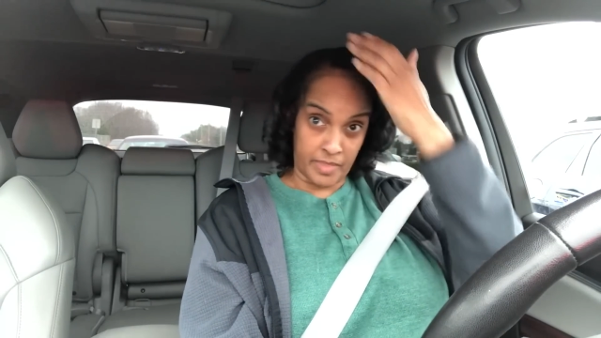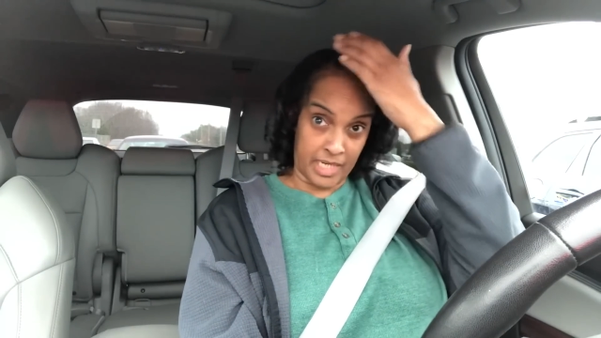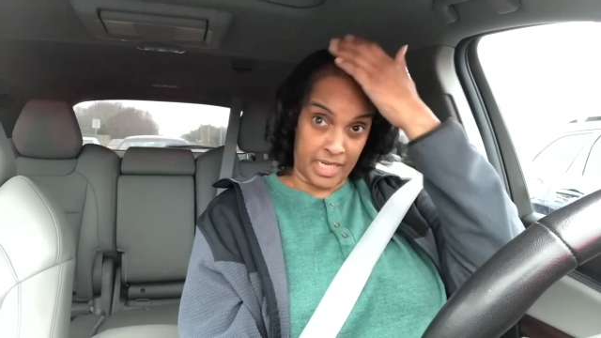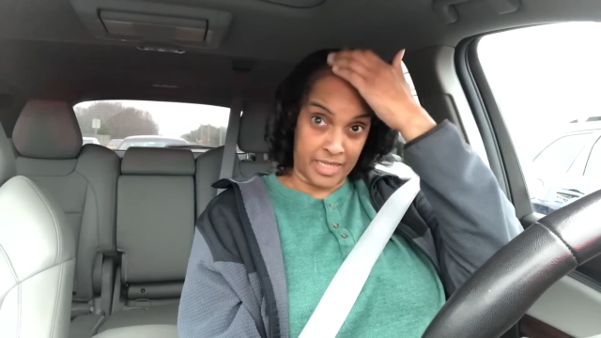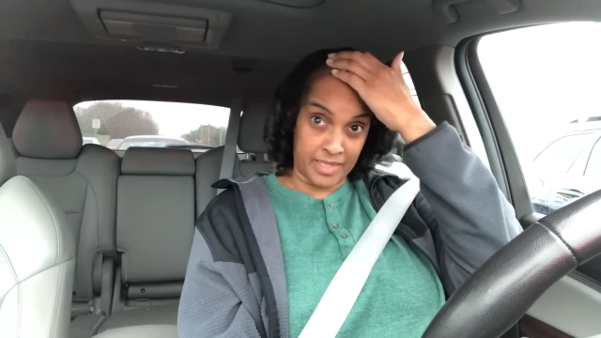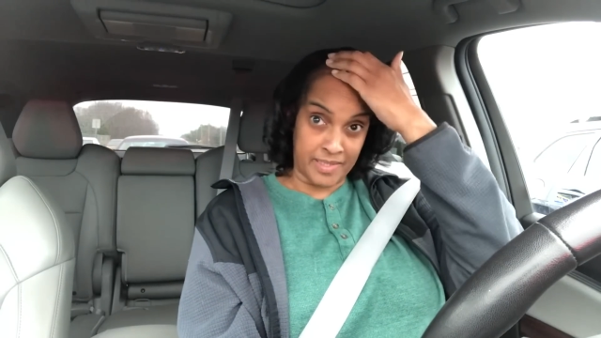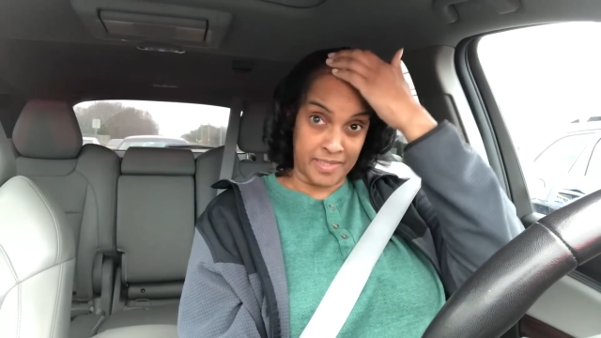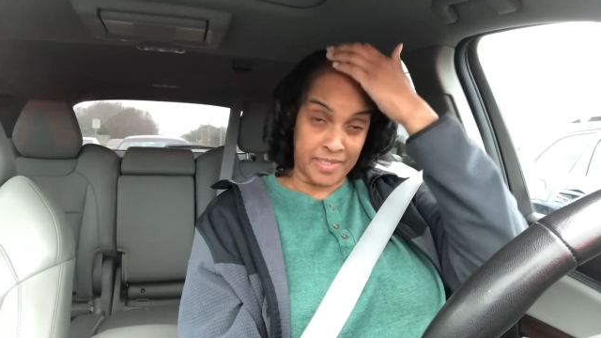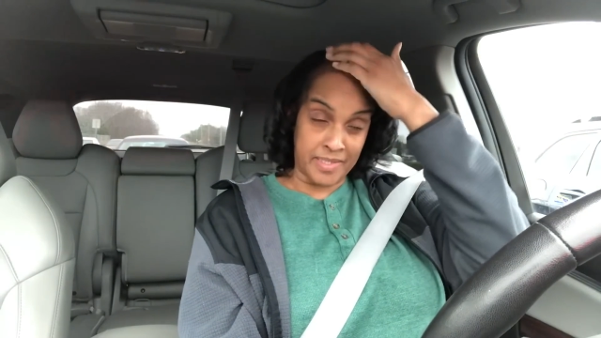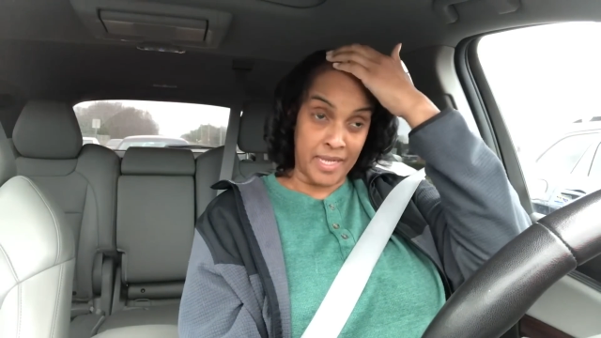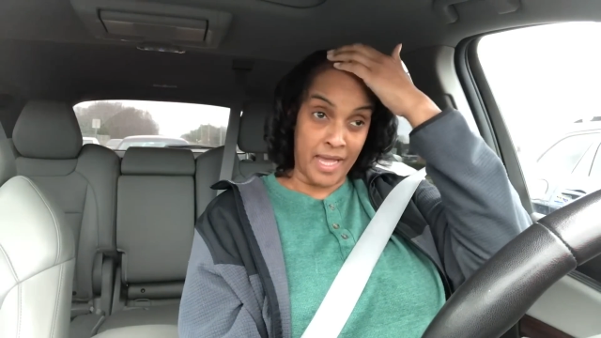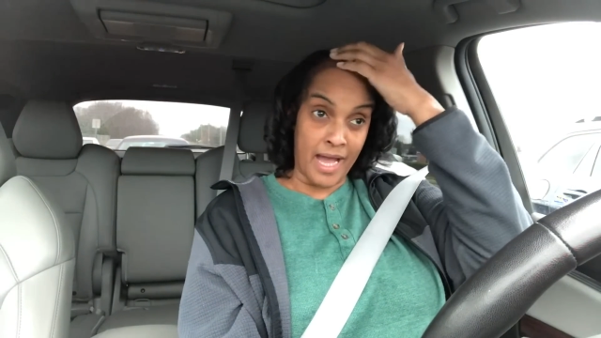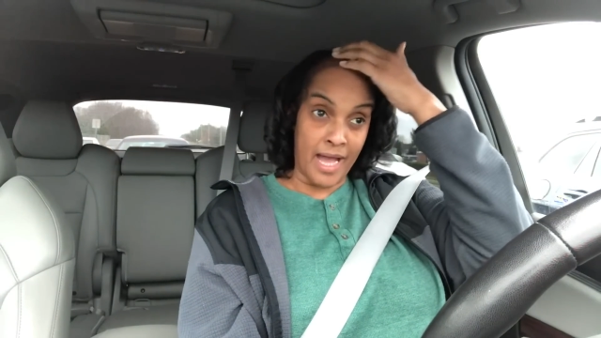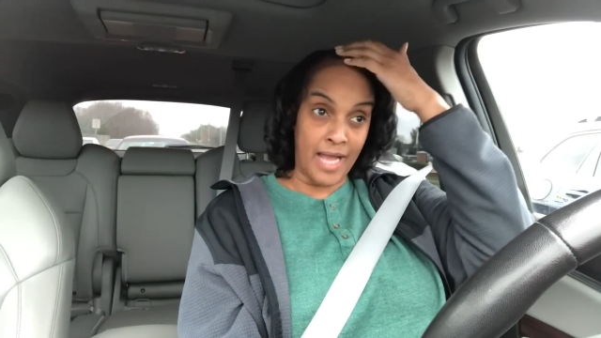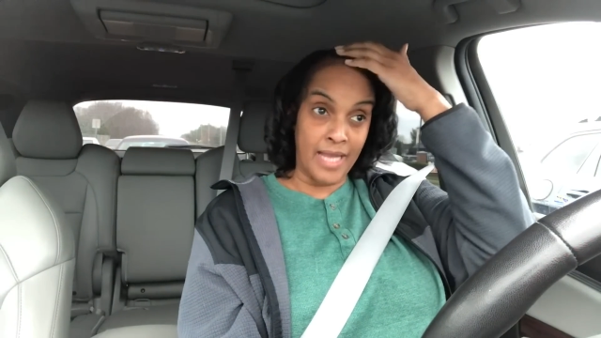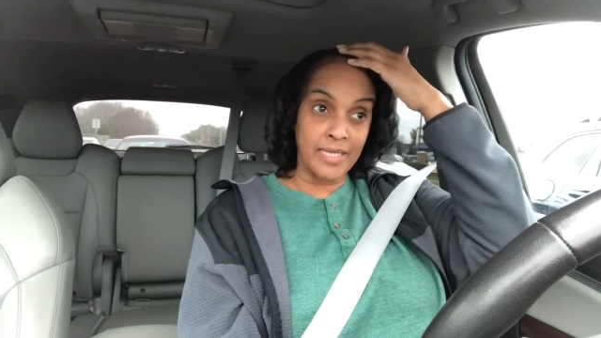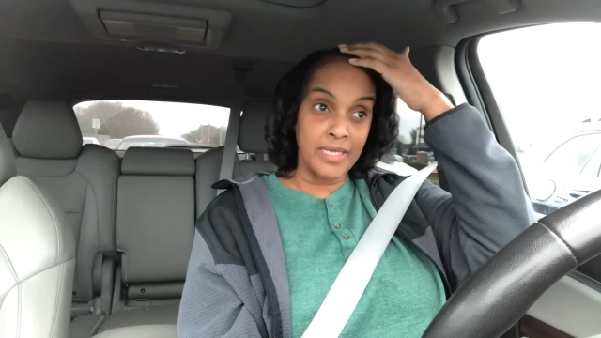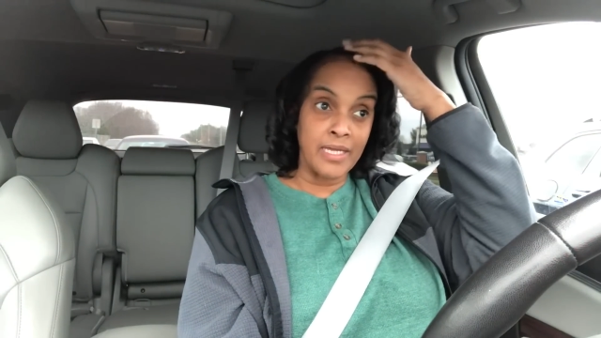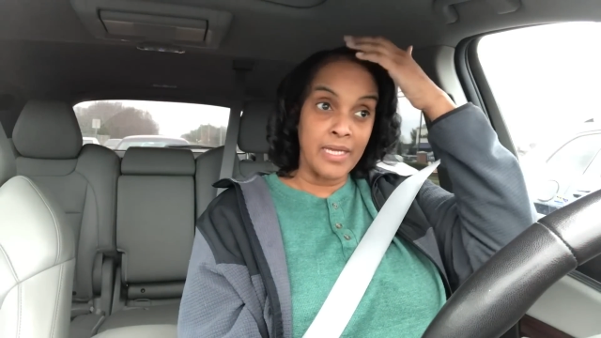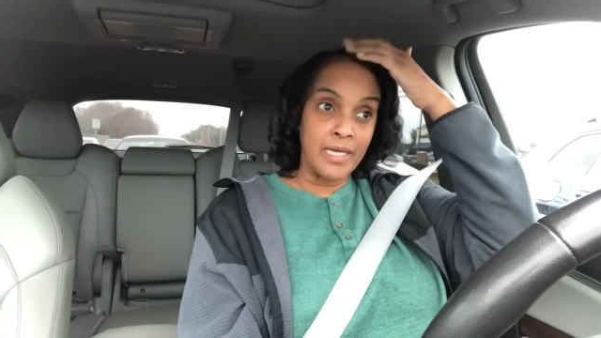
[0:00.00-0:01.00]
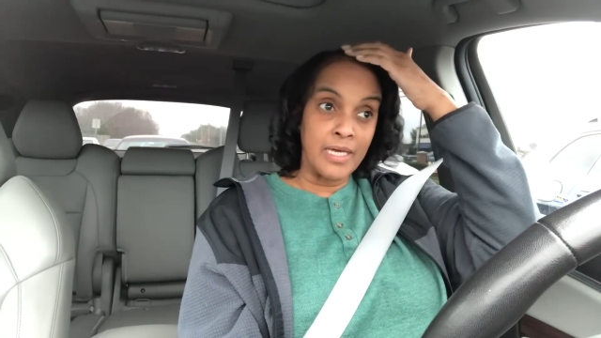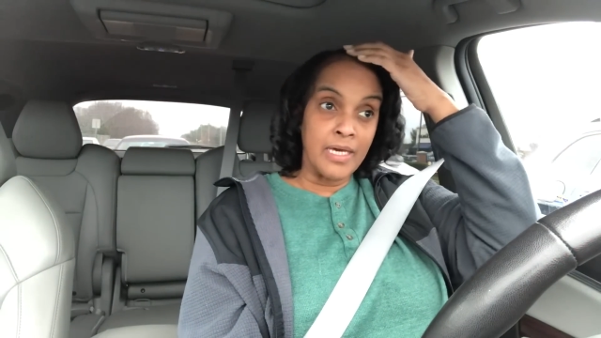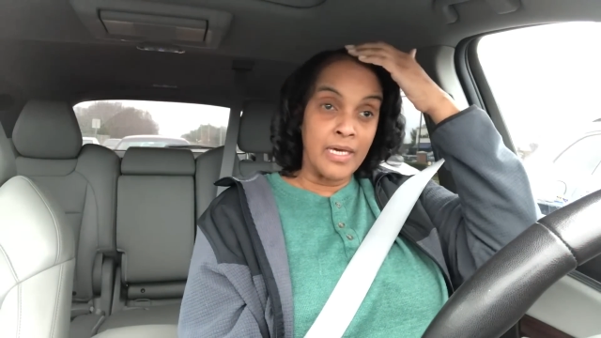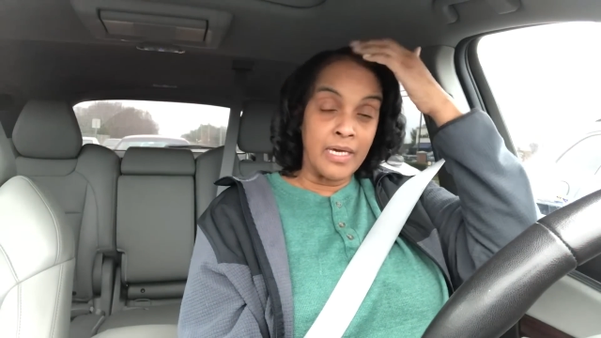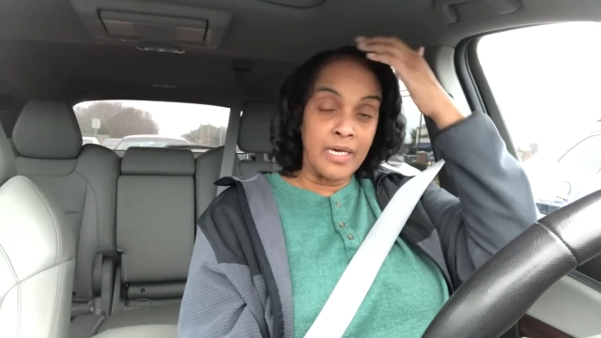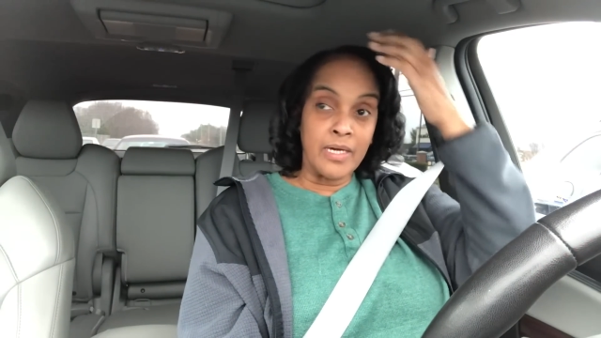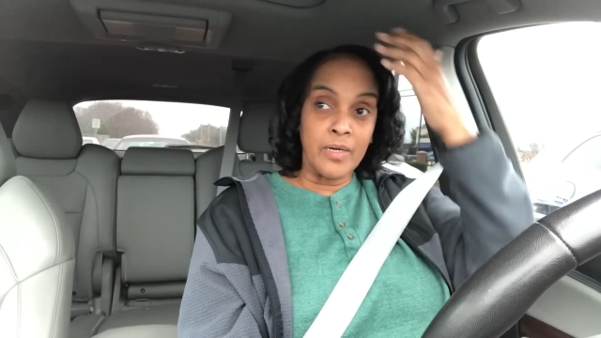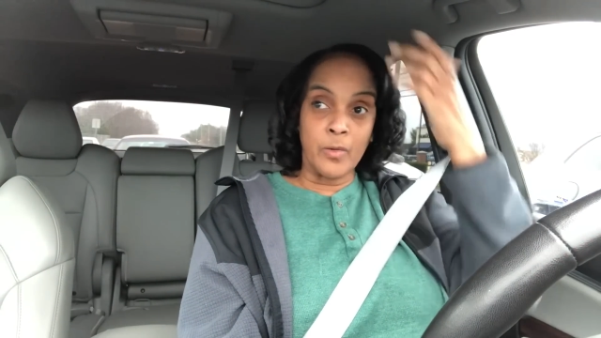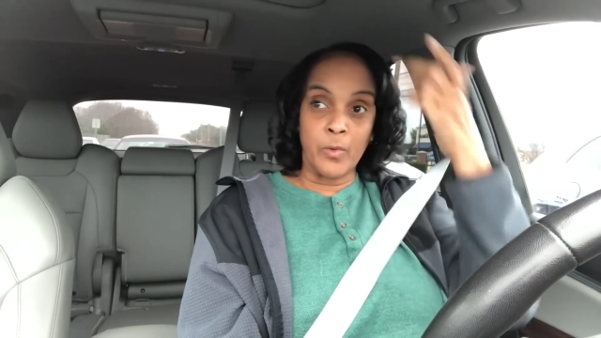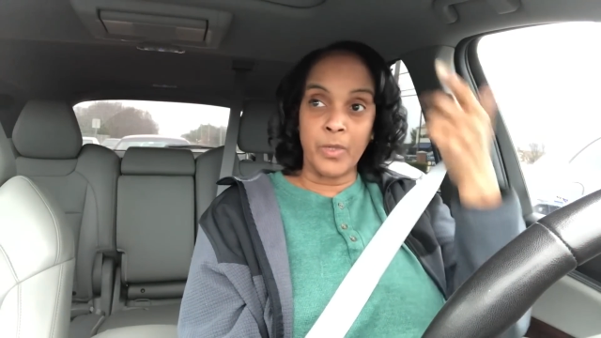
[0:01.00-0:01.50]
And it's not
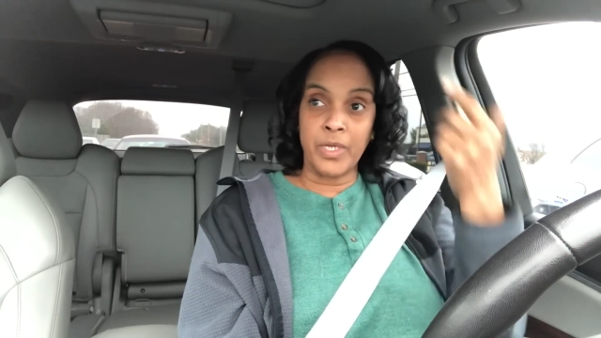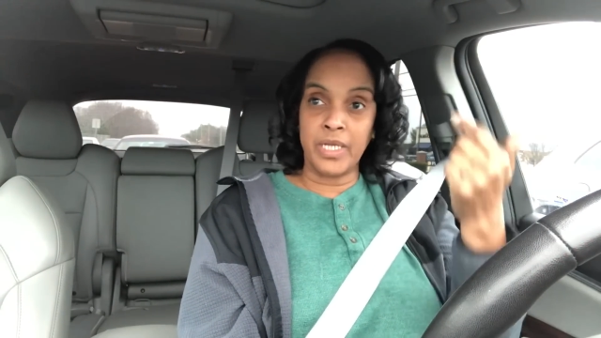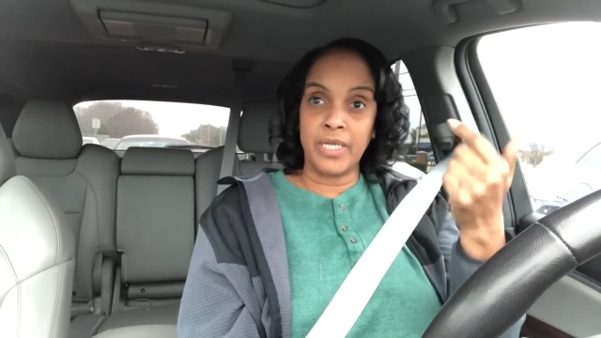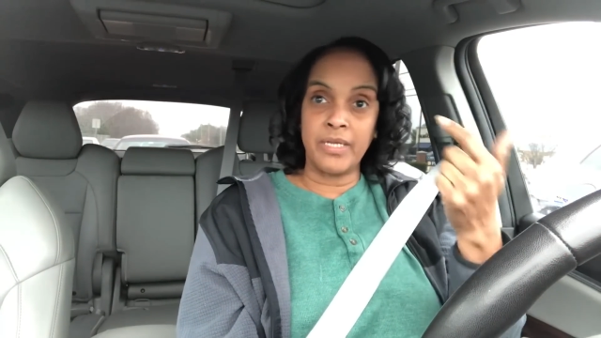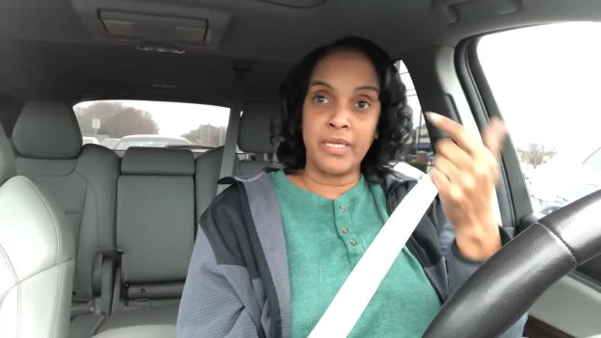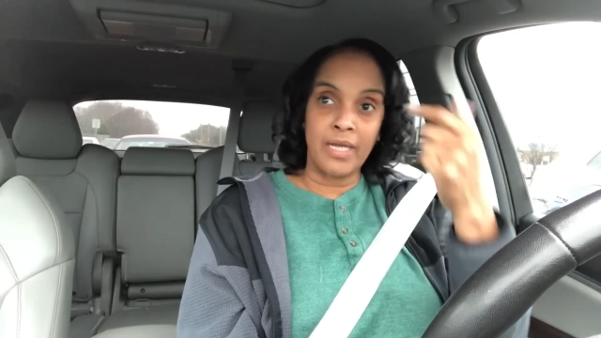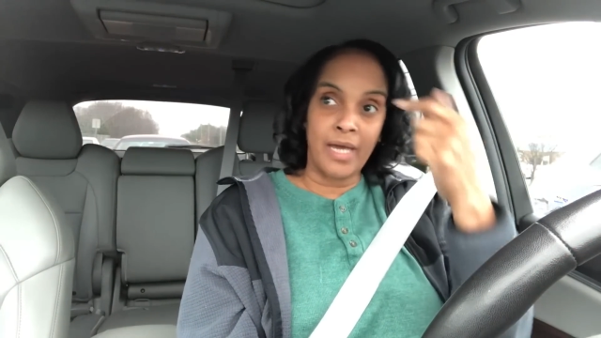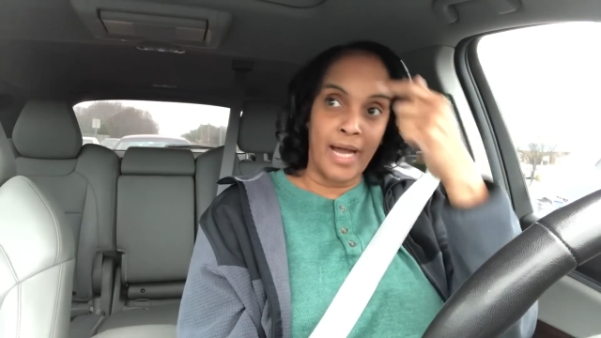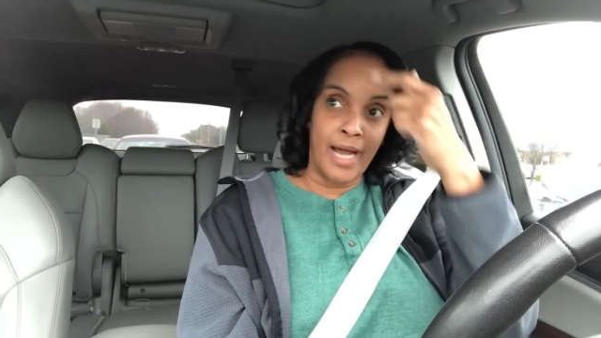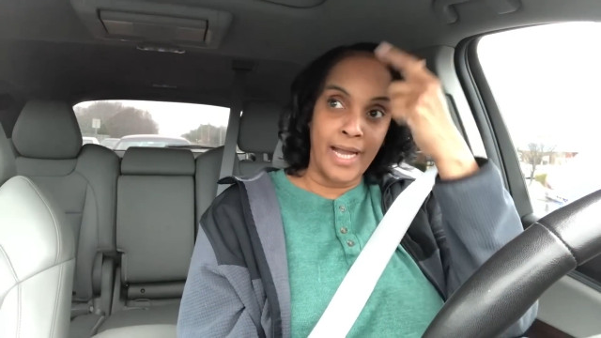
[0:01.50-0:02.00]
when